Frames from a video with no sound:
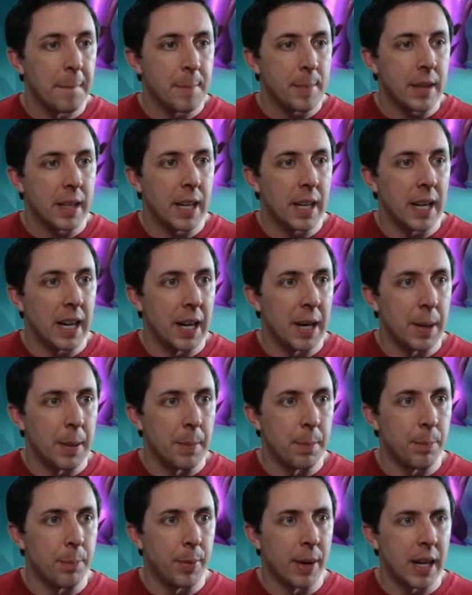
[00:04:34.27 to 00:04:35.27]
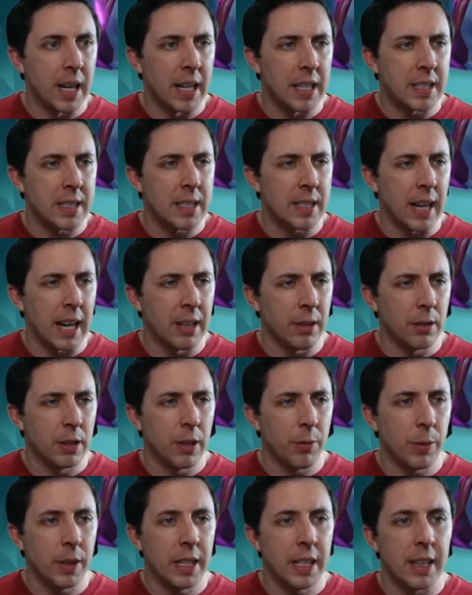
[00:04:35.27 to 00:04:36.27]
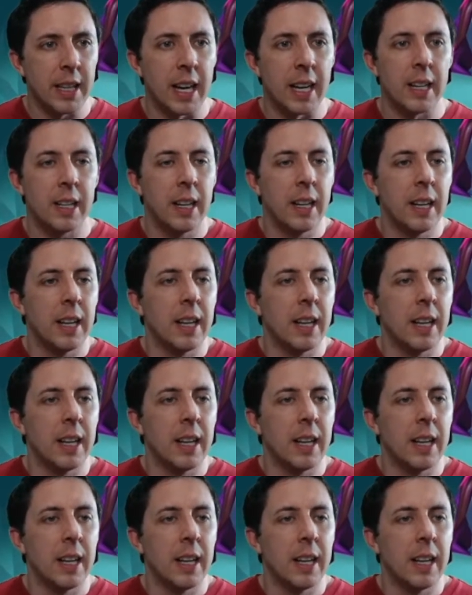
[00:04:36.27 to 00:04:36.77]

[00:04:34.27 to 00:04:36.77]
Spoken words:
But I don't know if we need that.